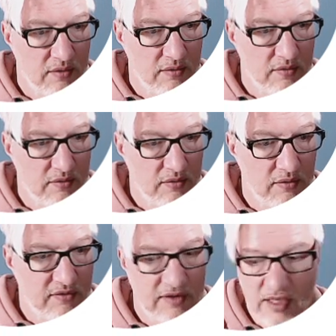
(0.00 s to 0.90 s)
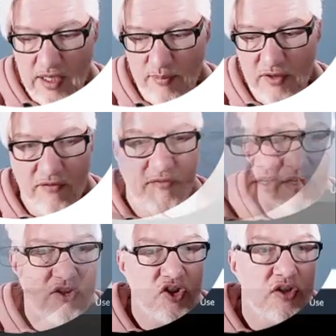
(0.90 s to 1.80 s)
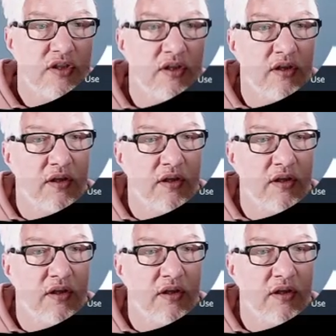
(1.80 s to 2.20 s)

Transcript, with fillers: So is the lambda function